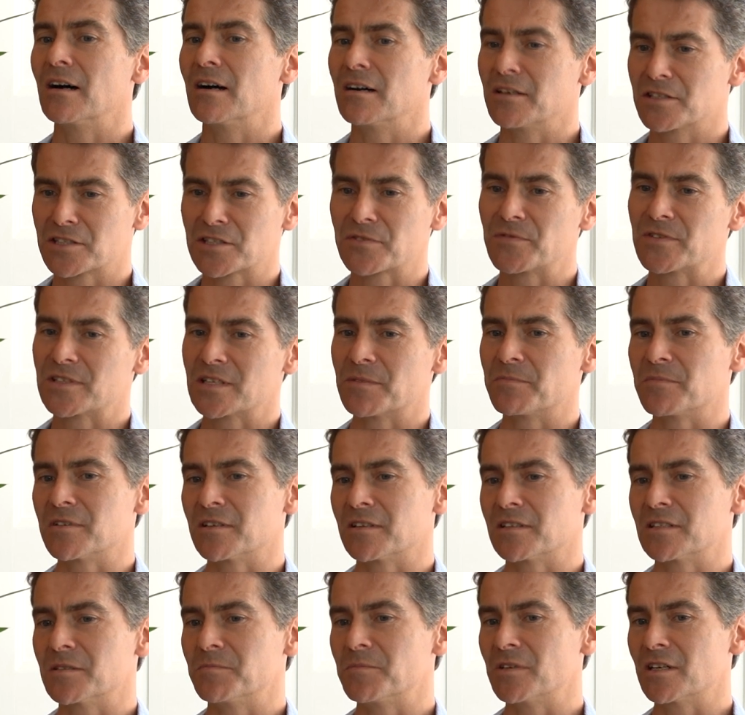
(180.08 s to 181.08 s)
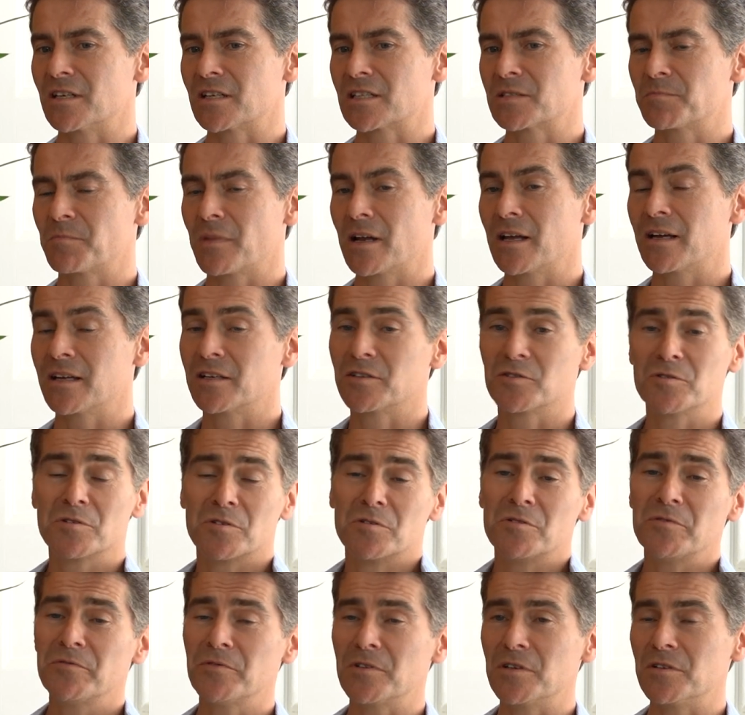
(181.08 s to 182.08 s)
ask for something to be explained
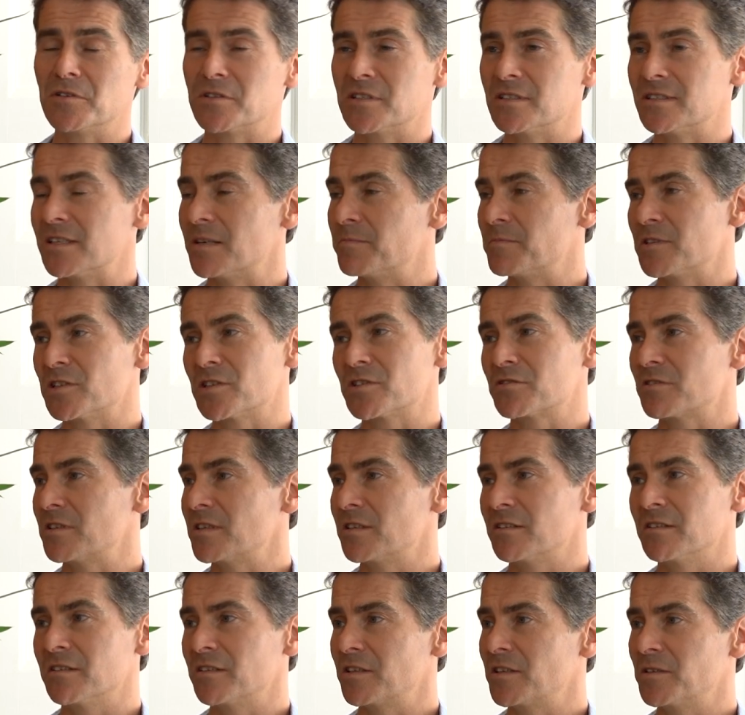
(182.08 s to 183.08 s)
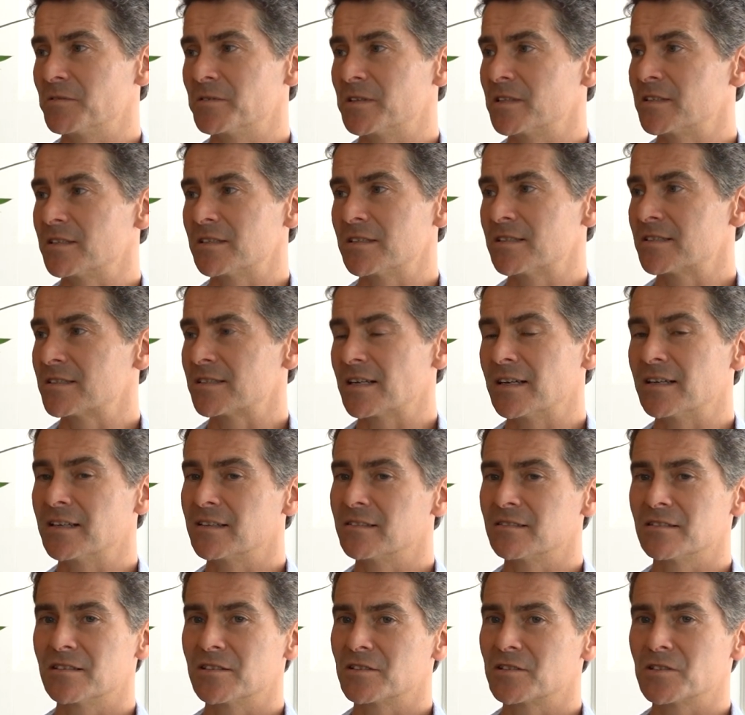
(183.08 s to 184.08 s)
or for you to demonstrate that you
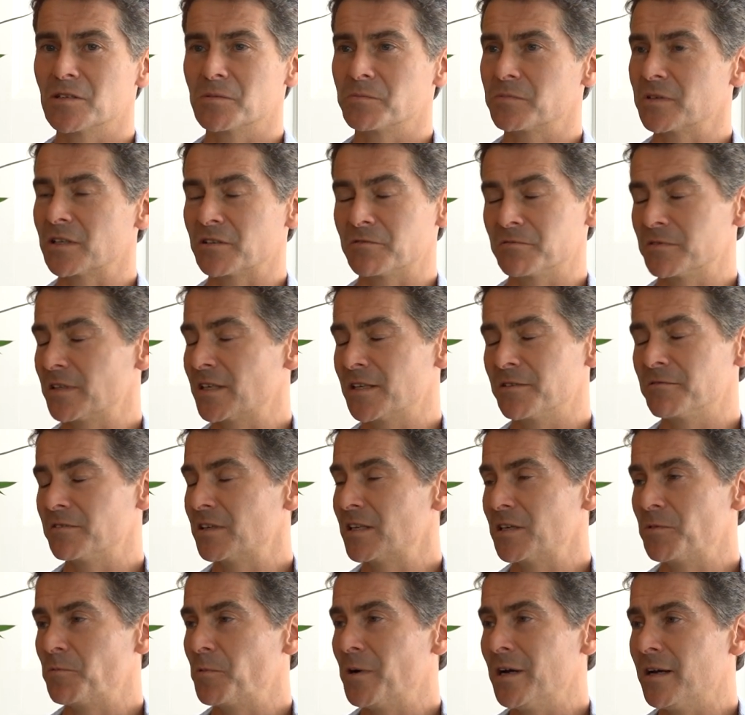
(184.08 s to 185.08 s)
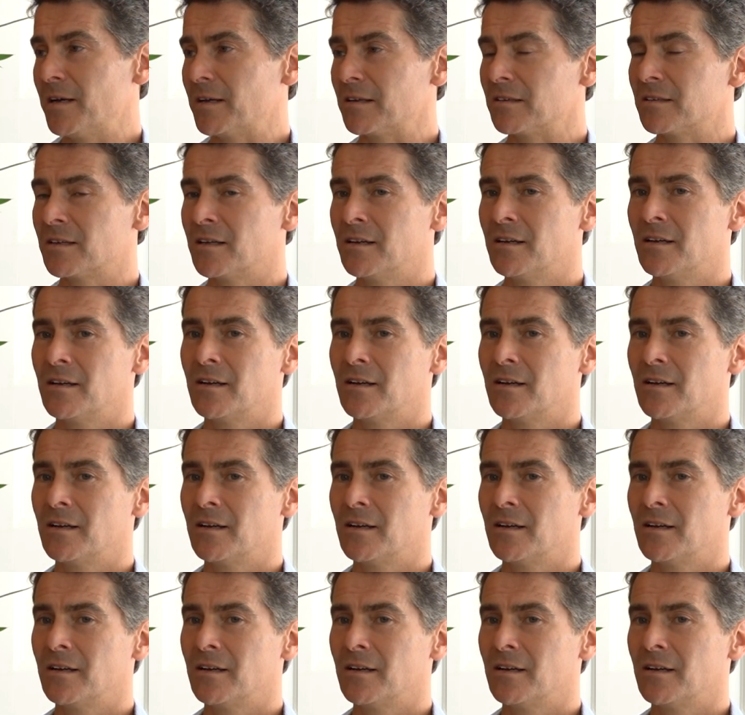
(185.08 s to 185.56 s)
understand the topic really, really well.